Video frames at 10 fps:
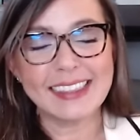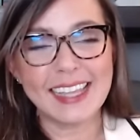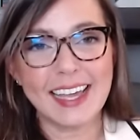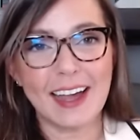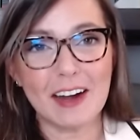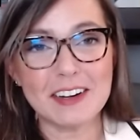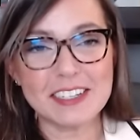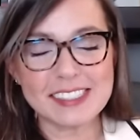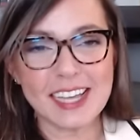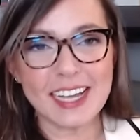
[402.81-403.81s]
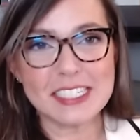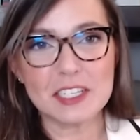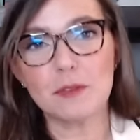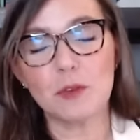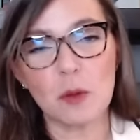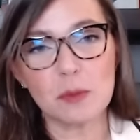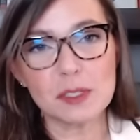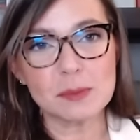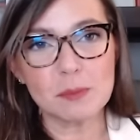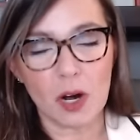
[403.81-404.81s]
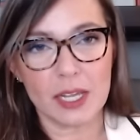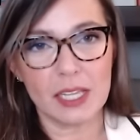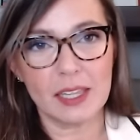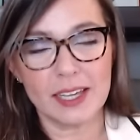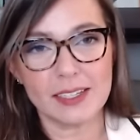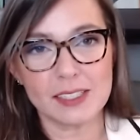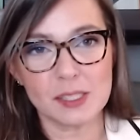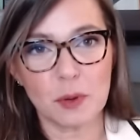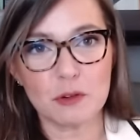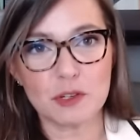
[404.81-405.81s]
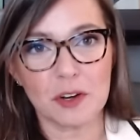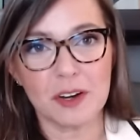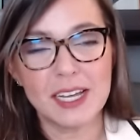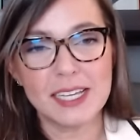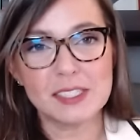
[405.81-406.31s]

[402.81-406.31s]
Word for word: they are designed to give you almost market like exposure.